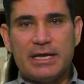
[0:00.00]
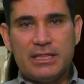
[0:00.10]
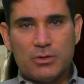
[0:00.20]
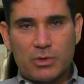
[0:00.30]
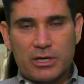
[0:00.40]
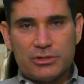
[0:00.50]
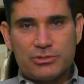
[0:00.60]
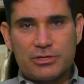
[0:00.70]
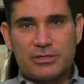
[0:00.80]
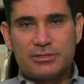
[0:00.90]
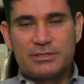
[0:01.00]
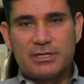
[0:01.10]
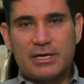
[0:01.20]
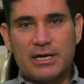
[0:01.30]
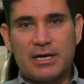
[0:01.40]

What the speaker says: in the war on drugs,